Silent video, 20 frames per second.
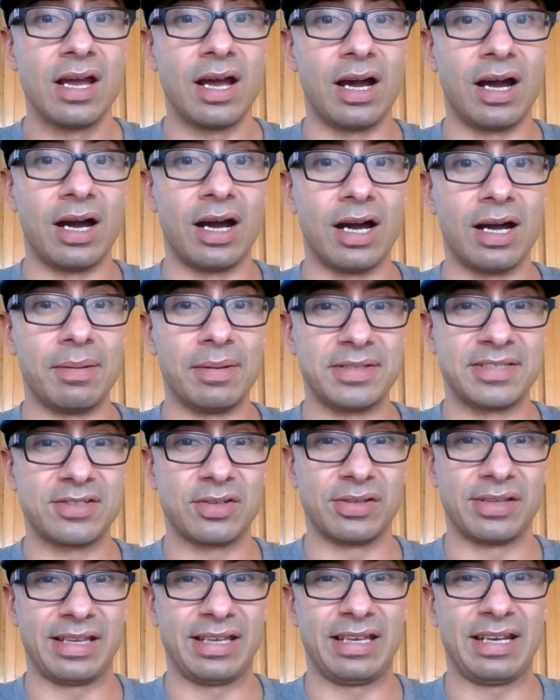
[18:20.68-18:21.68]
uh, and
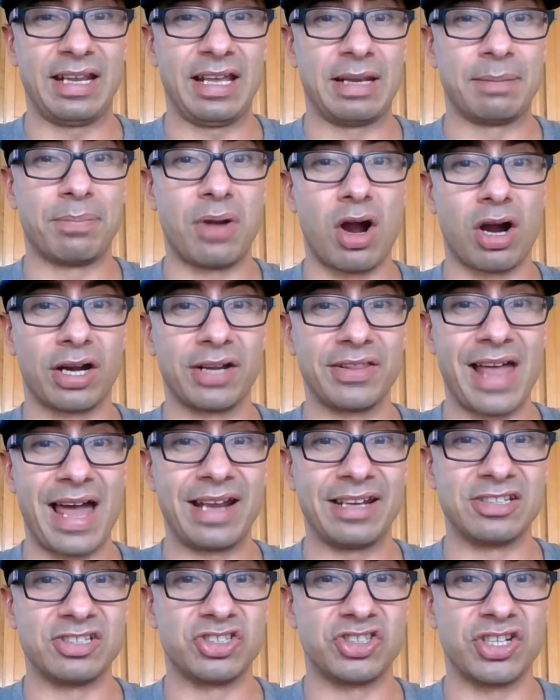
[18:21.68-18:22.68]
so and, and part of
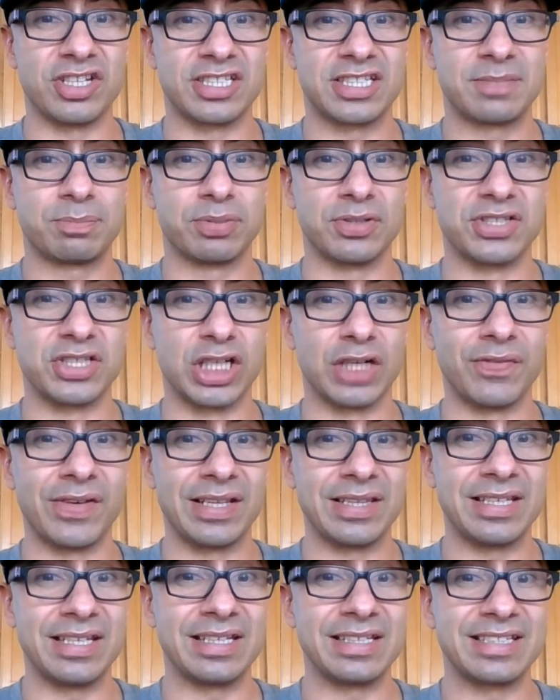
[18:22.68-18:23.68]
that is just
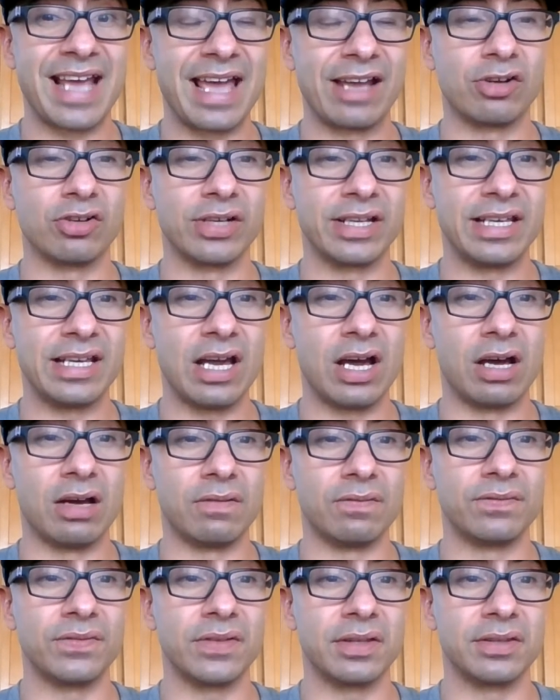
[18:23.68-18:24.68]
preserving the integrity
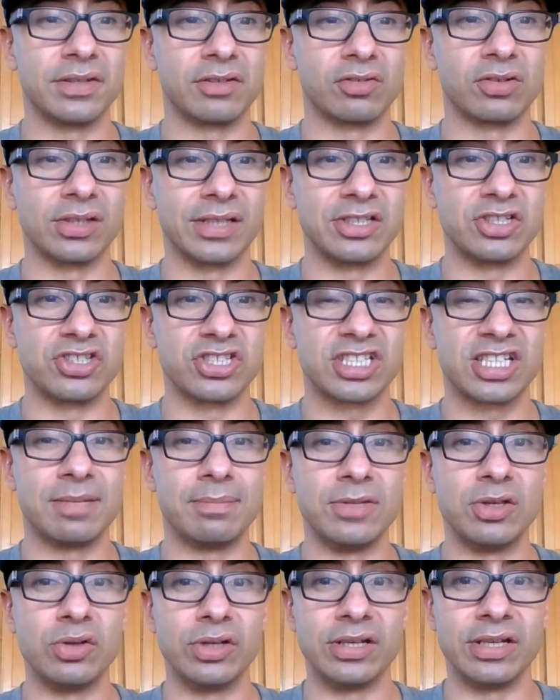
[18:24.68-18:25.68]
of the religious
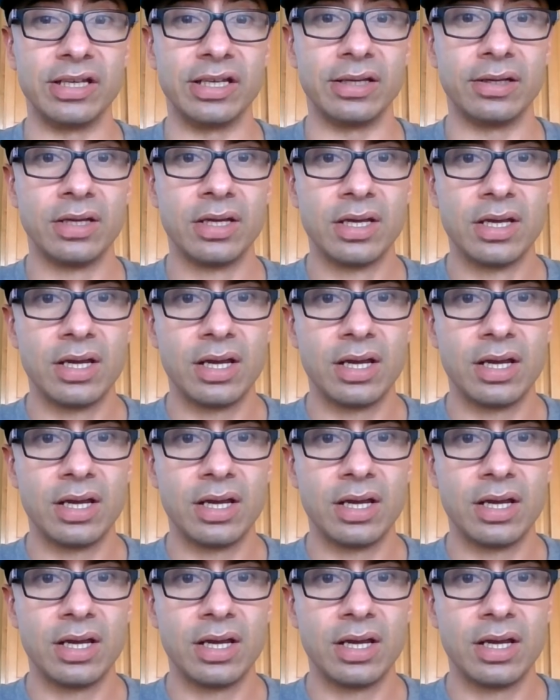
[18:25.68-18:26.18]
community